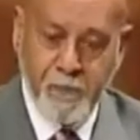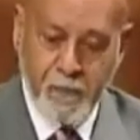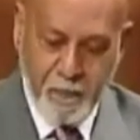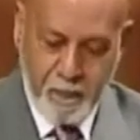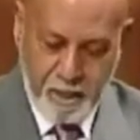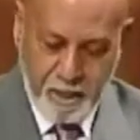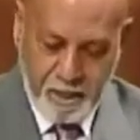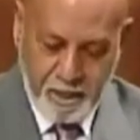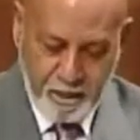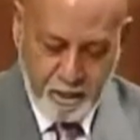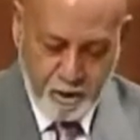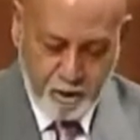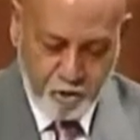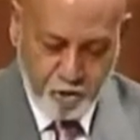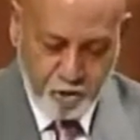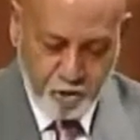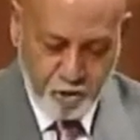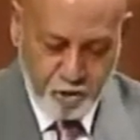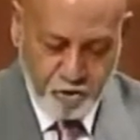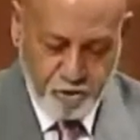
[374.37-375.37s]
and
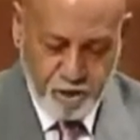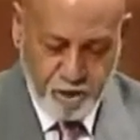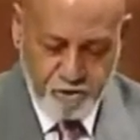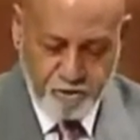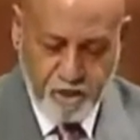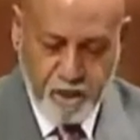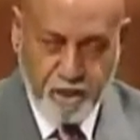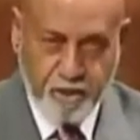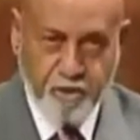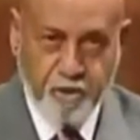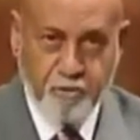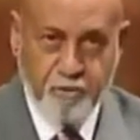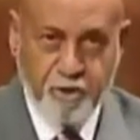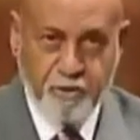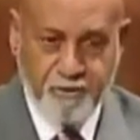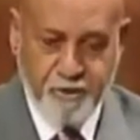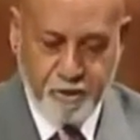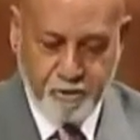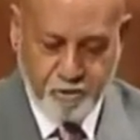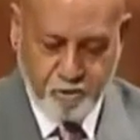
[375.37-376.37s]
ensuring that
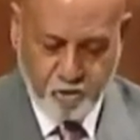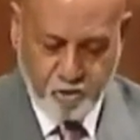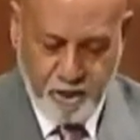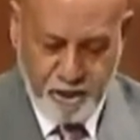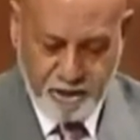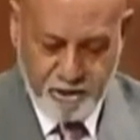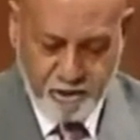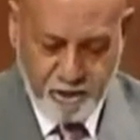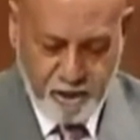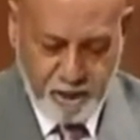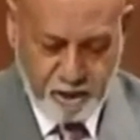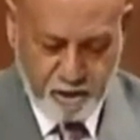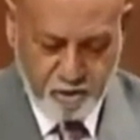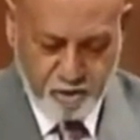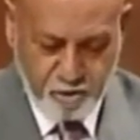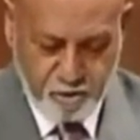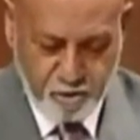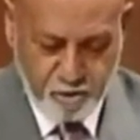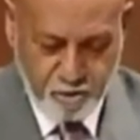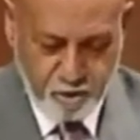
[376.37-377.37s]
derivatives
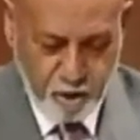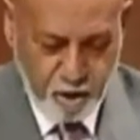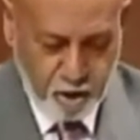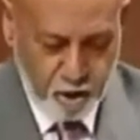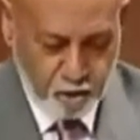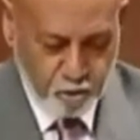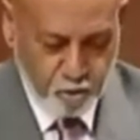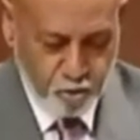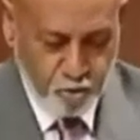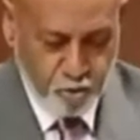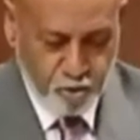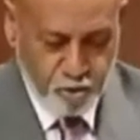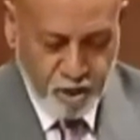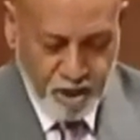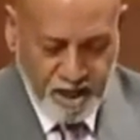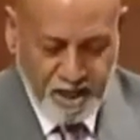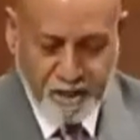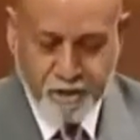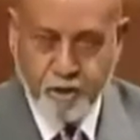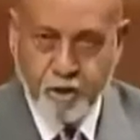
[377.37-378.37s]
transactions do
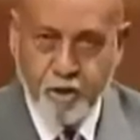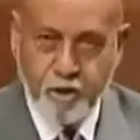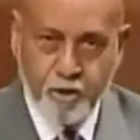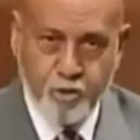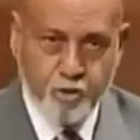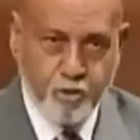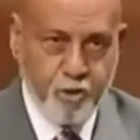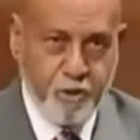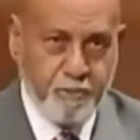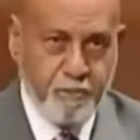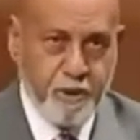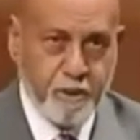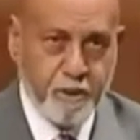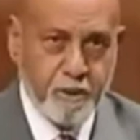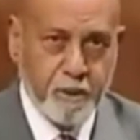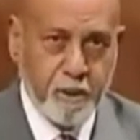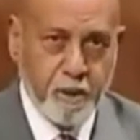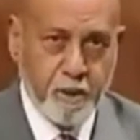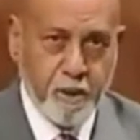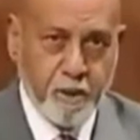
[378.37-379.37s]
not contribute
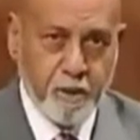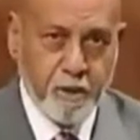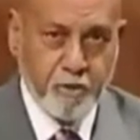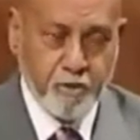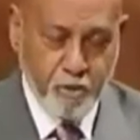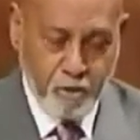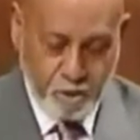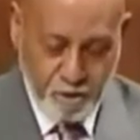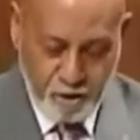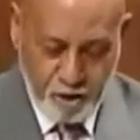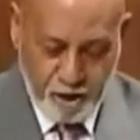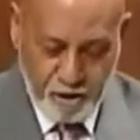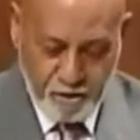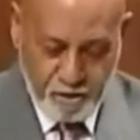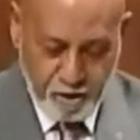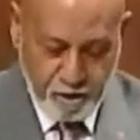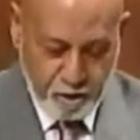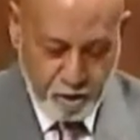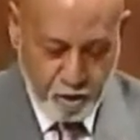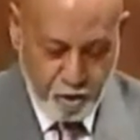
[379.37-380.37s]
to
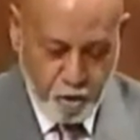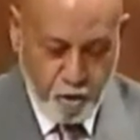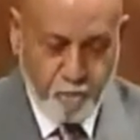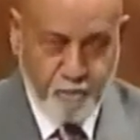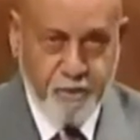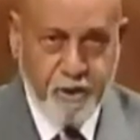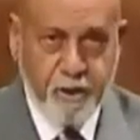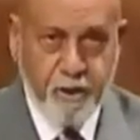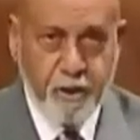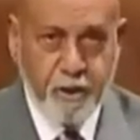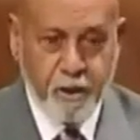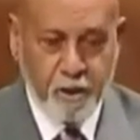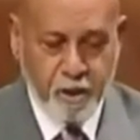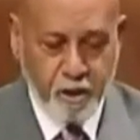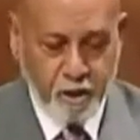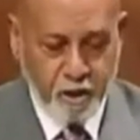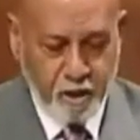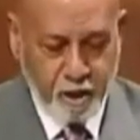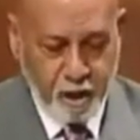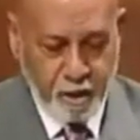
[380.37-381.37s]
another global
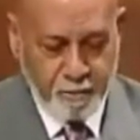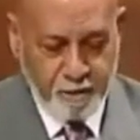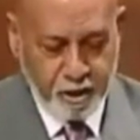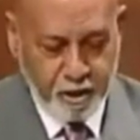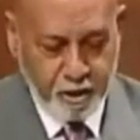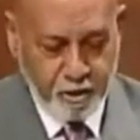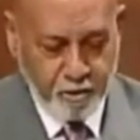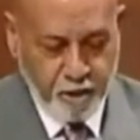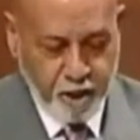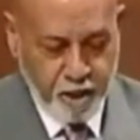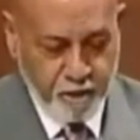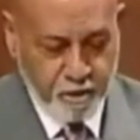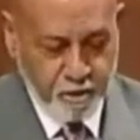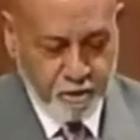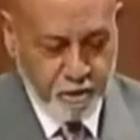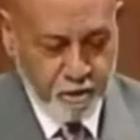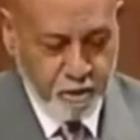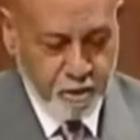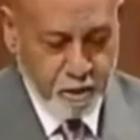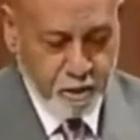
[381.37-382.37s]
economic
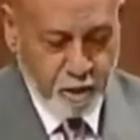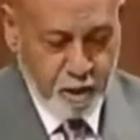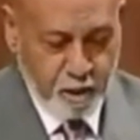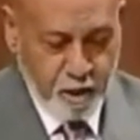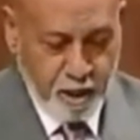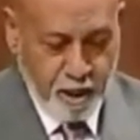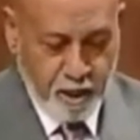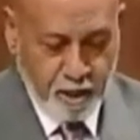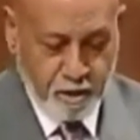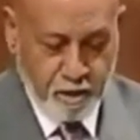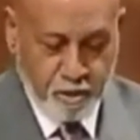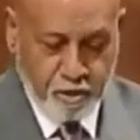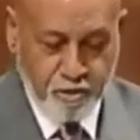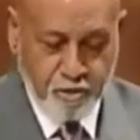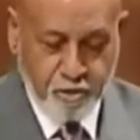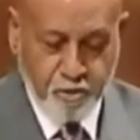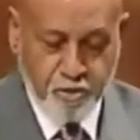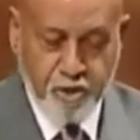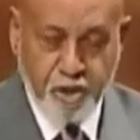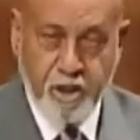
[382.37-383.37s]
crisis. I
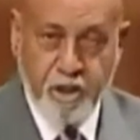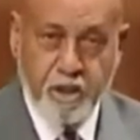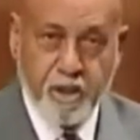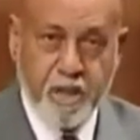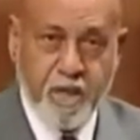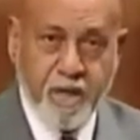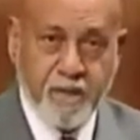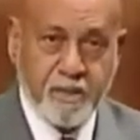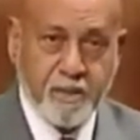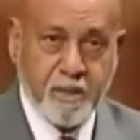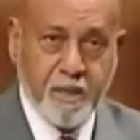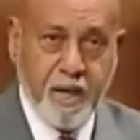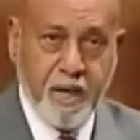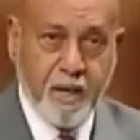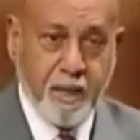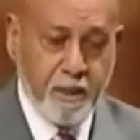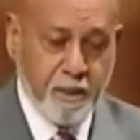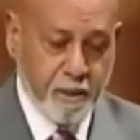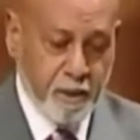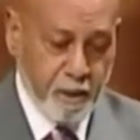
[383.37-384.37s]
also said last
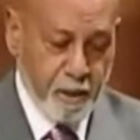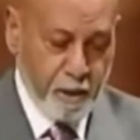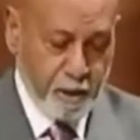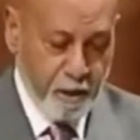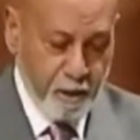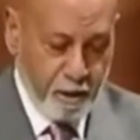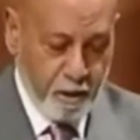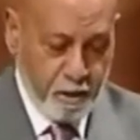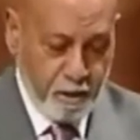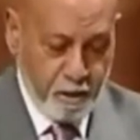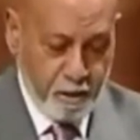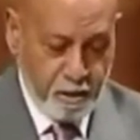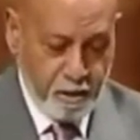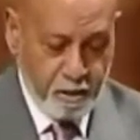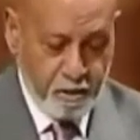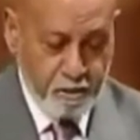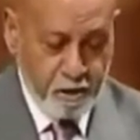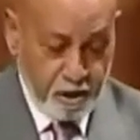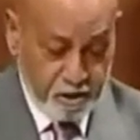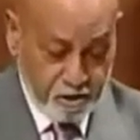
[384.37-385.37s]
night,
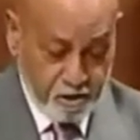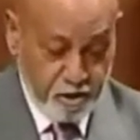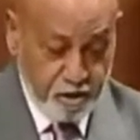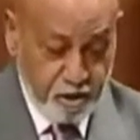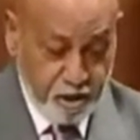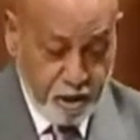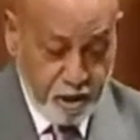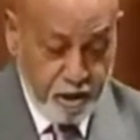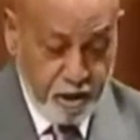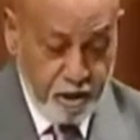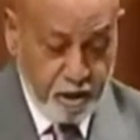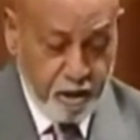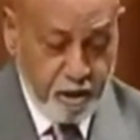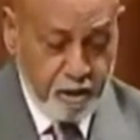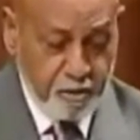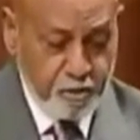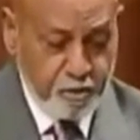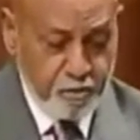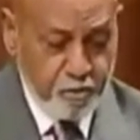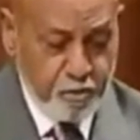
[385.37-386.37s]
yesterday
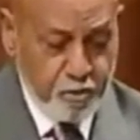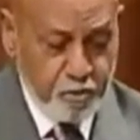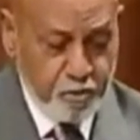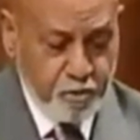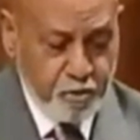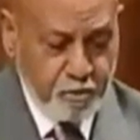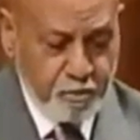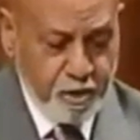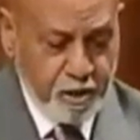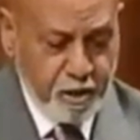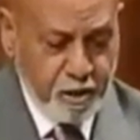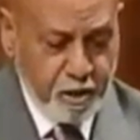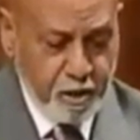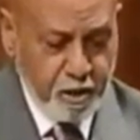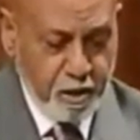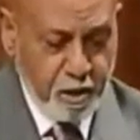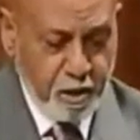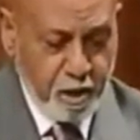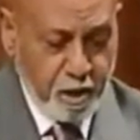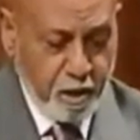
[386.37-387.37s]
in the Rules Committee,
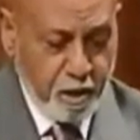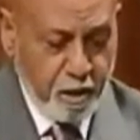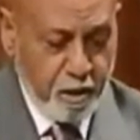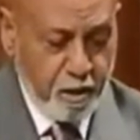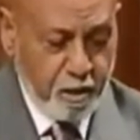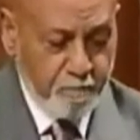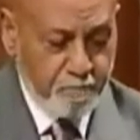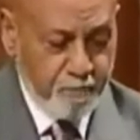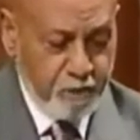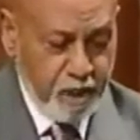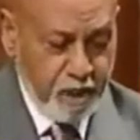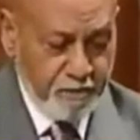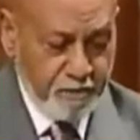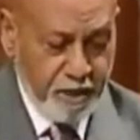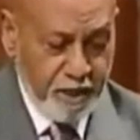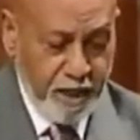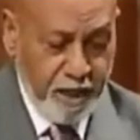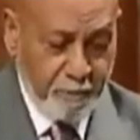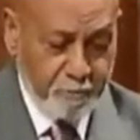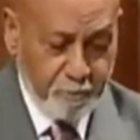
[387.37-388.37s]

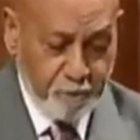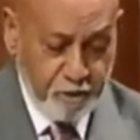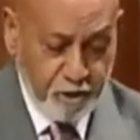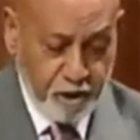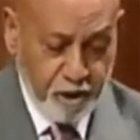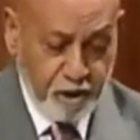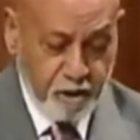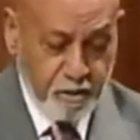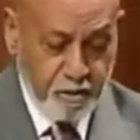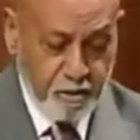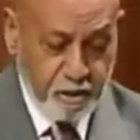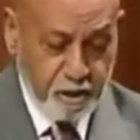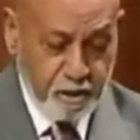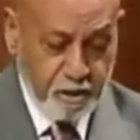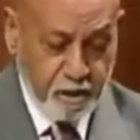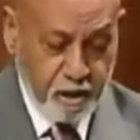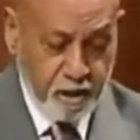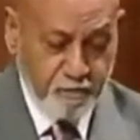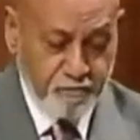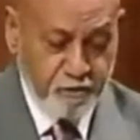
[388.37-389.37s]
that I
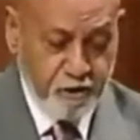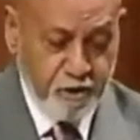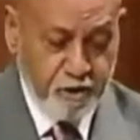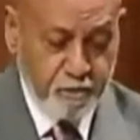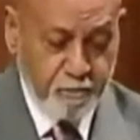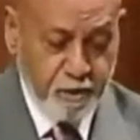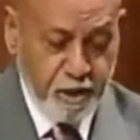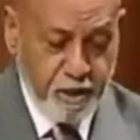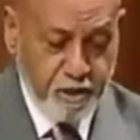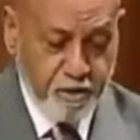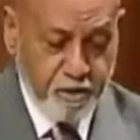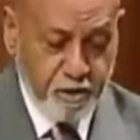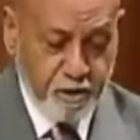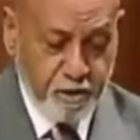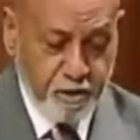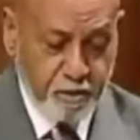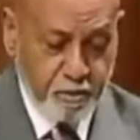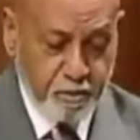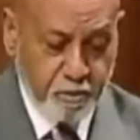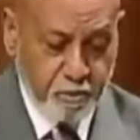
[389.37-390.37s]
predict that if this
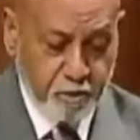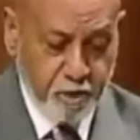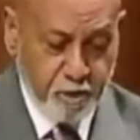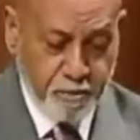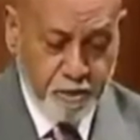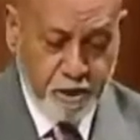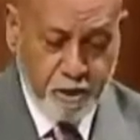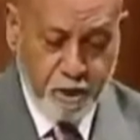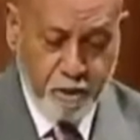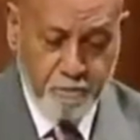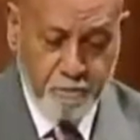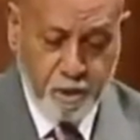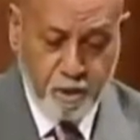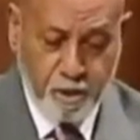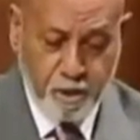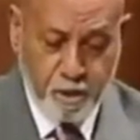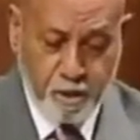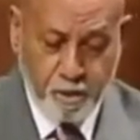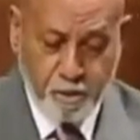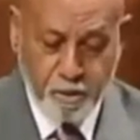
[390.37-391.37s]
measure were to become
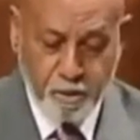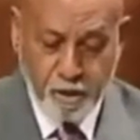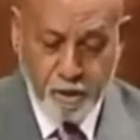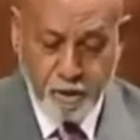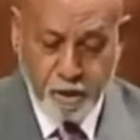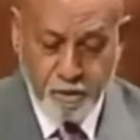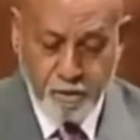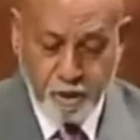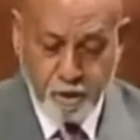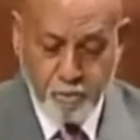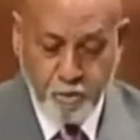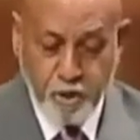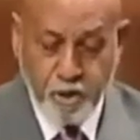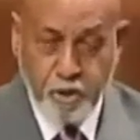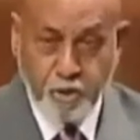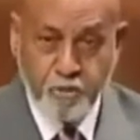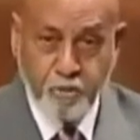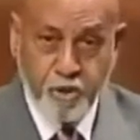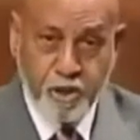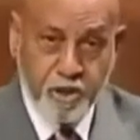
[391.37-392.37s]
law, that we
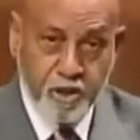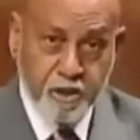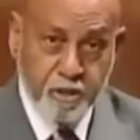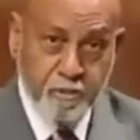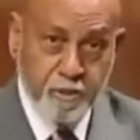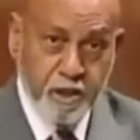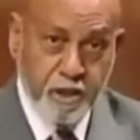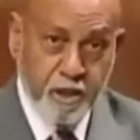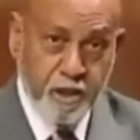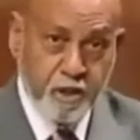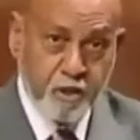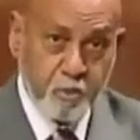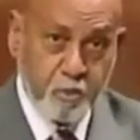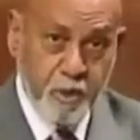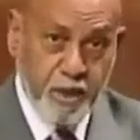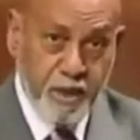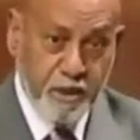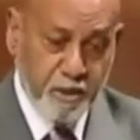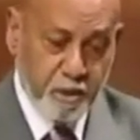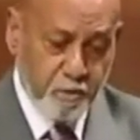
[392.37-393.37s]
could reasonably
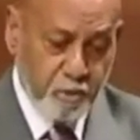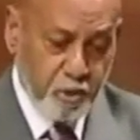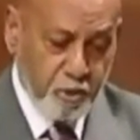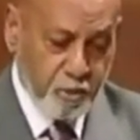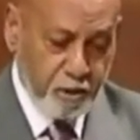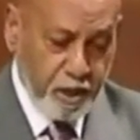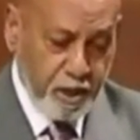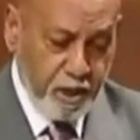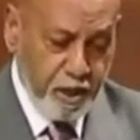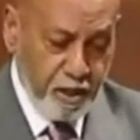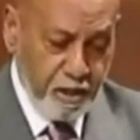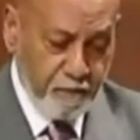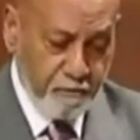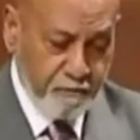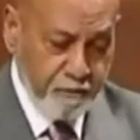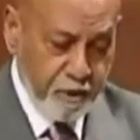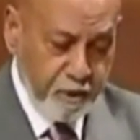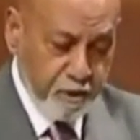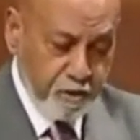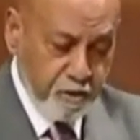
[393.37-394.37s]
expect that we would
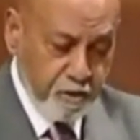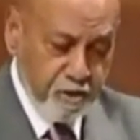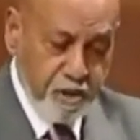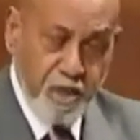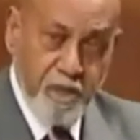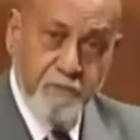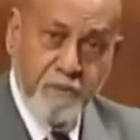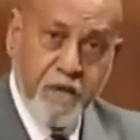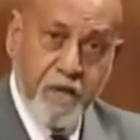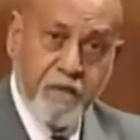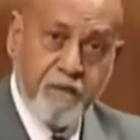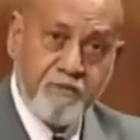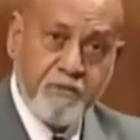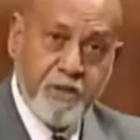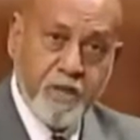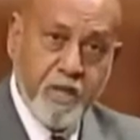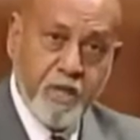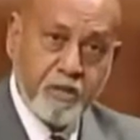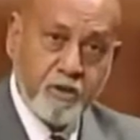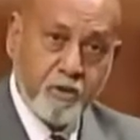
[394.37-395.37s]
have the same kind of
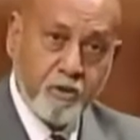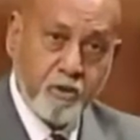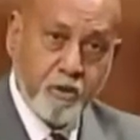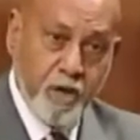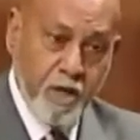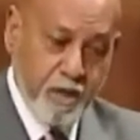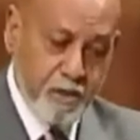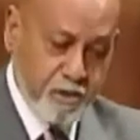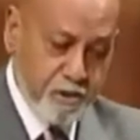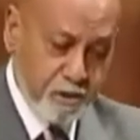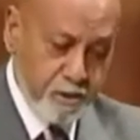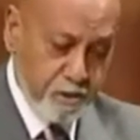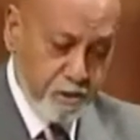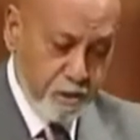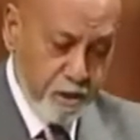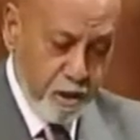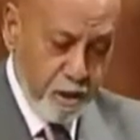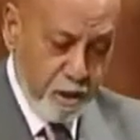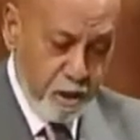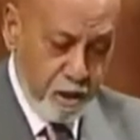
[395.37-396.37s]
financial
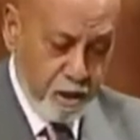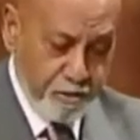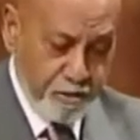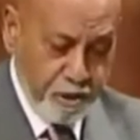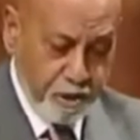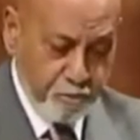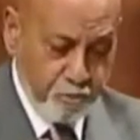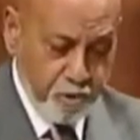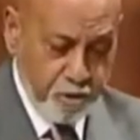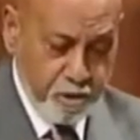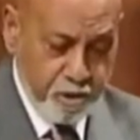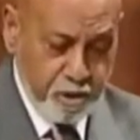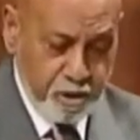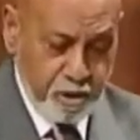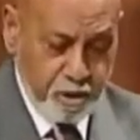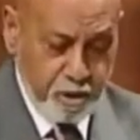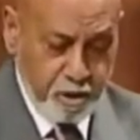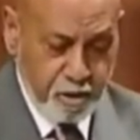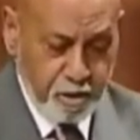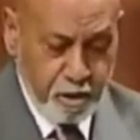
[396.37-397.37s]
crisis that we
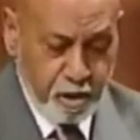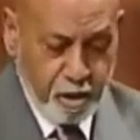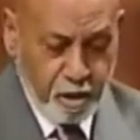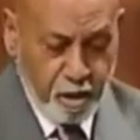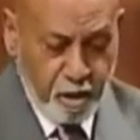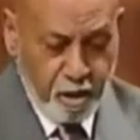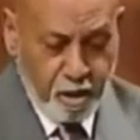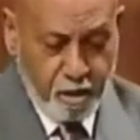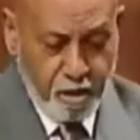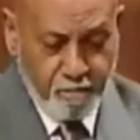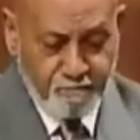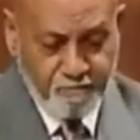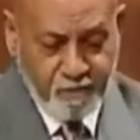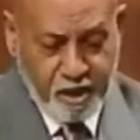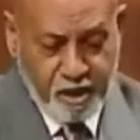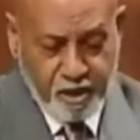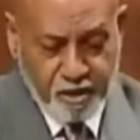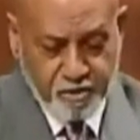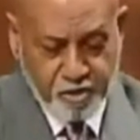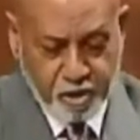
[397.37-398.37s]
did
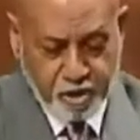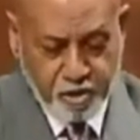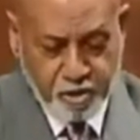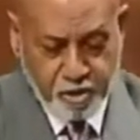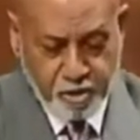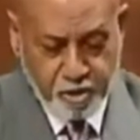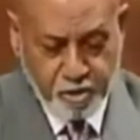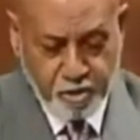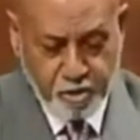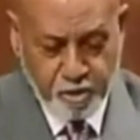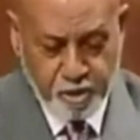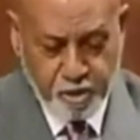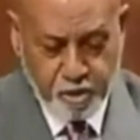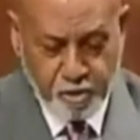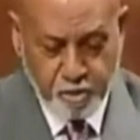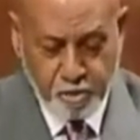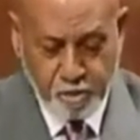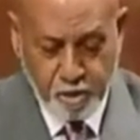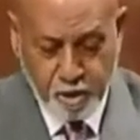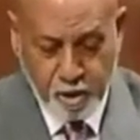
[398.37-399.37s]
6 years
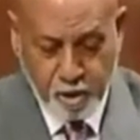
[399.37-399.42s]
ago.